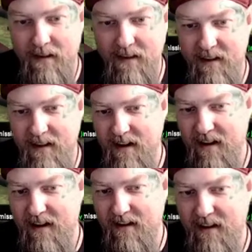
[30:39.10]

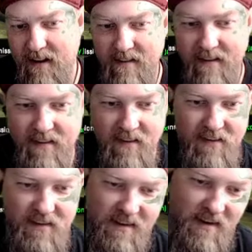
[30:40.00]
Yeah, and then
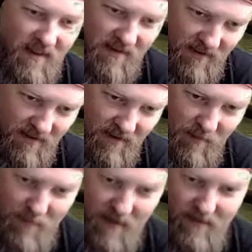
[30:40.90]
there's another
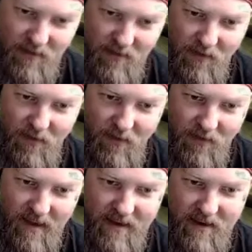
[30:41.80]
bundle
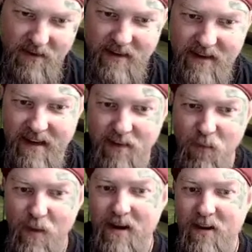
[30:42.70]
that you would get.
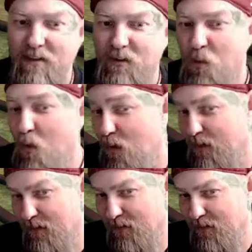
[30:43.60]
We Are the
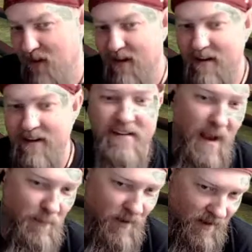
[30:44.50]
Dwarves,
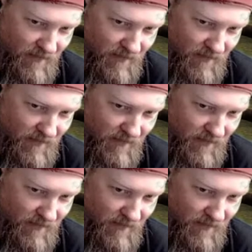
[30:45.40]
Time Lock